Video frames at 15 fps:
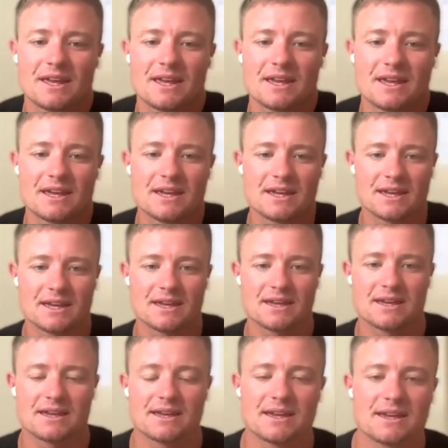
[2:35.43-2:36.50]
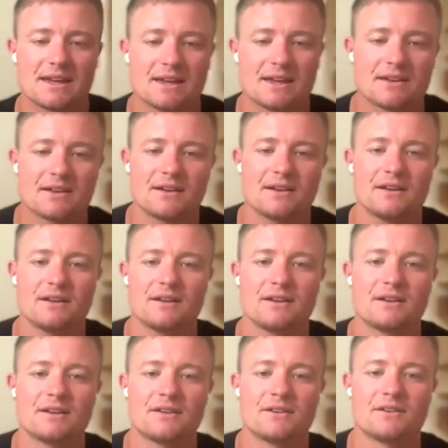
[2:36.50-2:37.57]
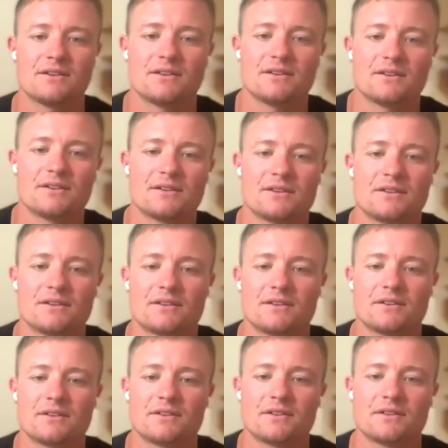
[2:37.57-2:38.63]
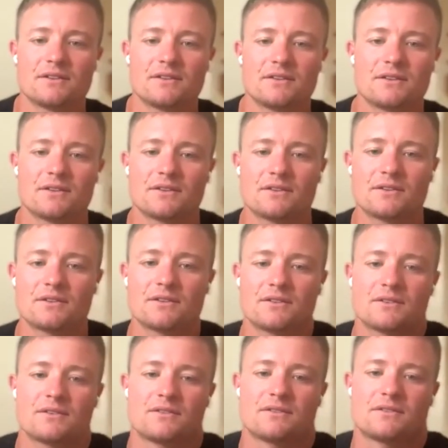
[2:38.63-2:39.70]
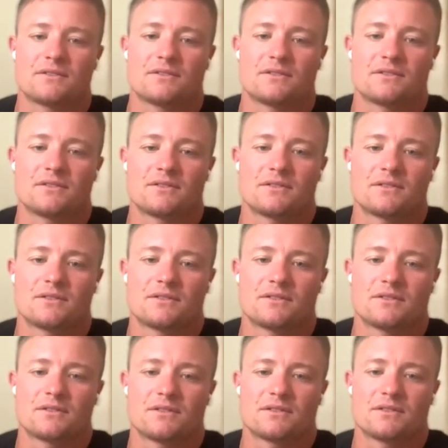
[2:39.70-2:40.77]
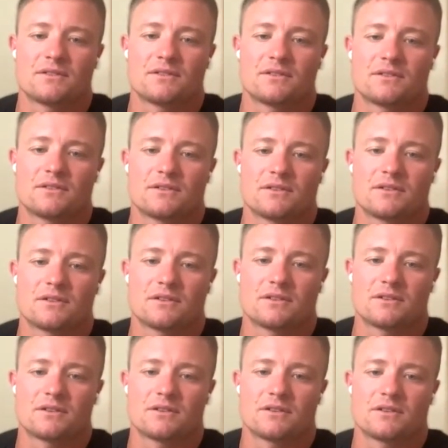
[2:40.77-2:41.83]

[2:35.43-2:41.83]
[no speech]